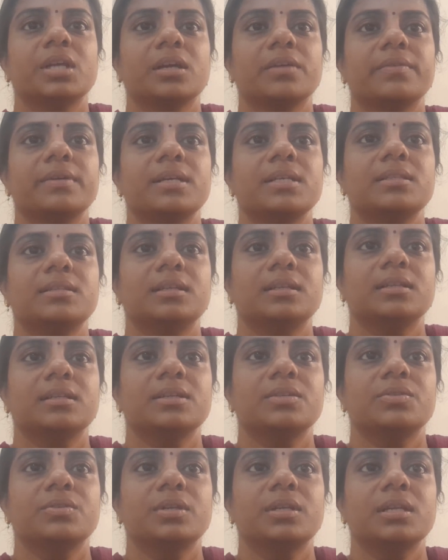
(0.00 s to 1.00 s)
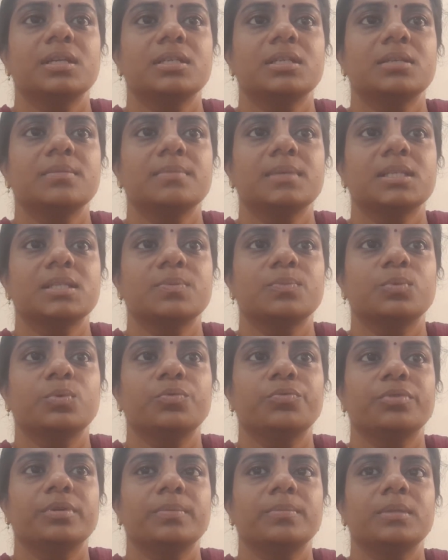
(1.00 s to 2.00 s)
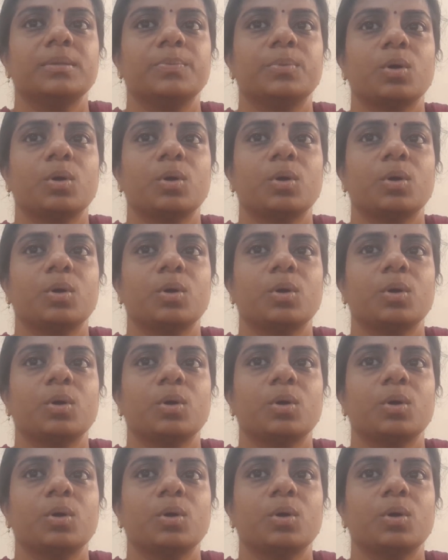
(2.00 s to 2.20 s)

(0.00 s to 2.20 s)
requires that consideration must move from the